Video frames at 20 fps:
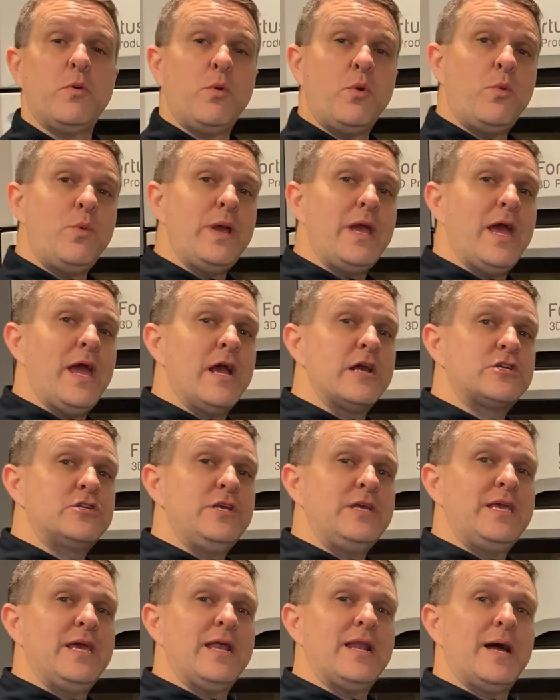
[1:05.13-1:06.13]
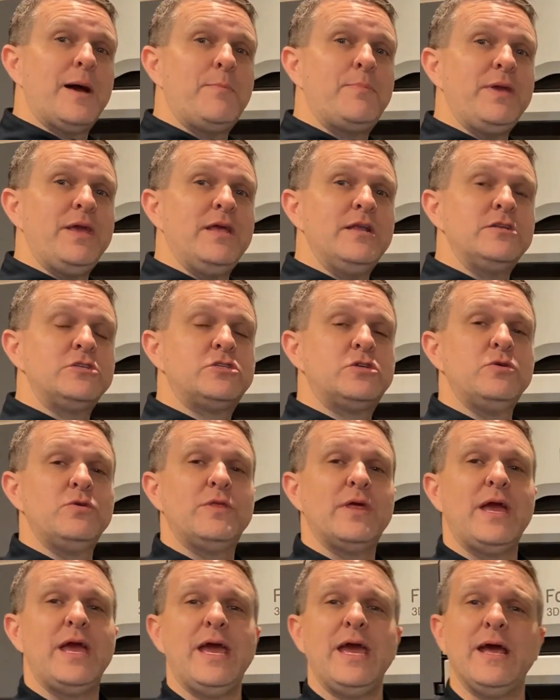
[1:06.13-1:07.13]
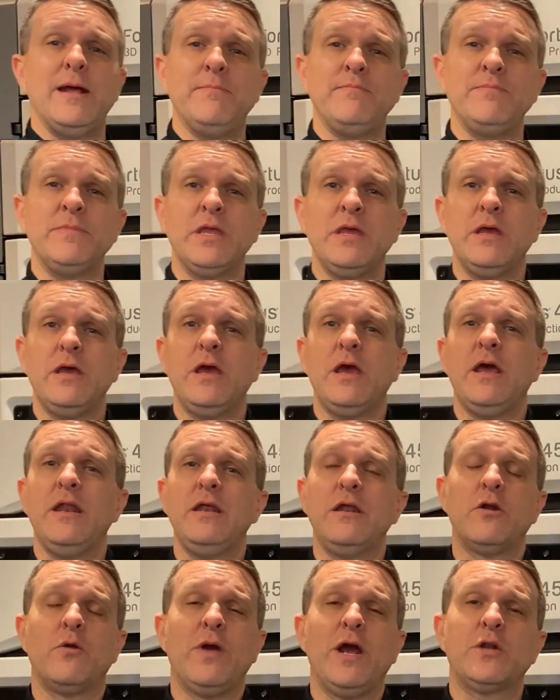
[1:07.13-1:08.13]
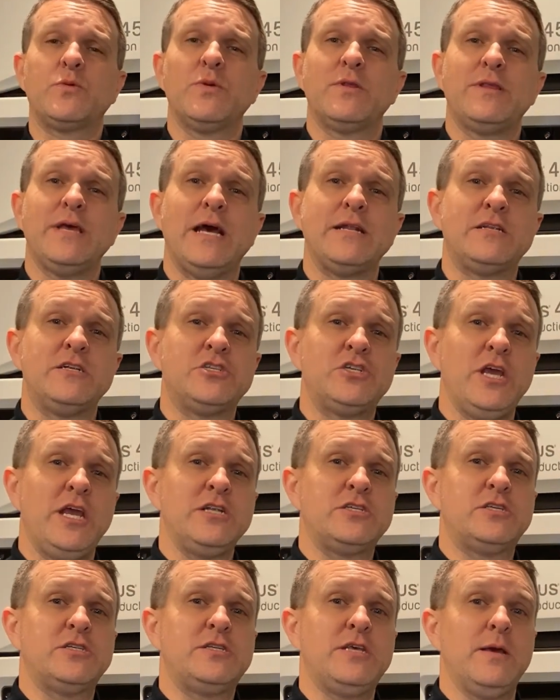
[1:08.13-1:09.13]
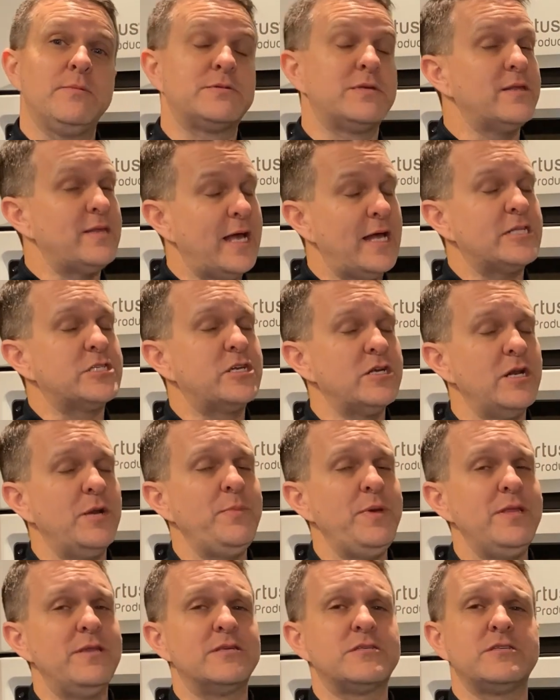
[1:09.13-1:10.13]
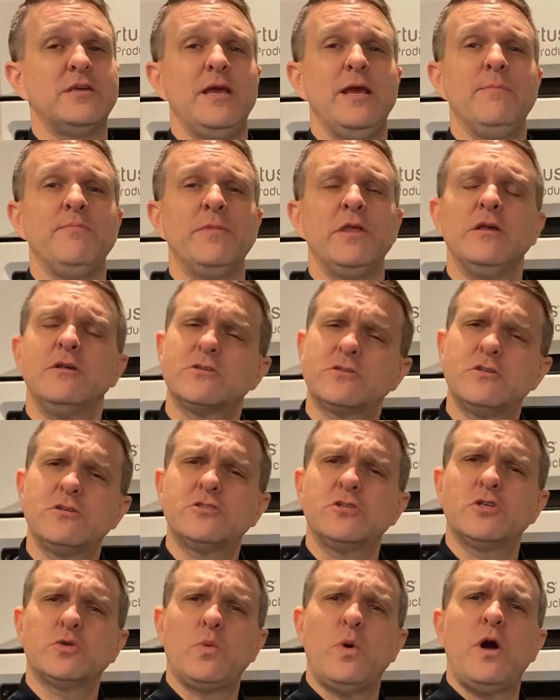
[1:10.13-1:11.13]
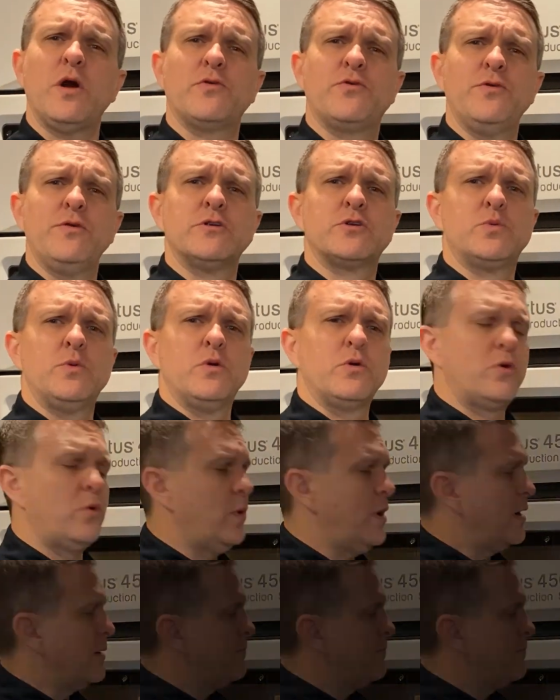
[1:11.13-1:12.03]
But when we actually get up into the head and interact with that to change the tips, that's going to be the same. So let's just walk through this real quick.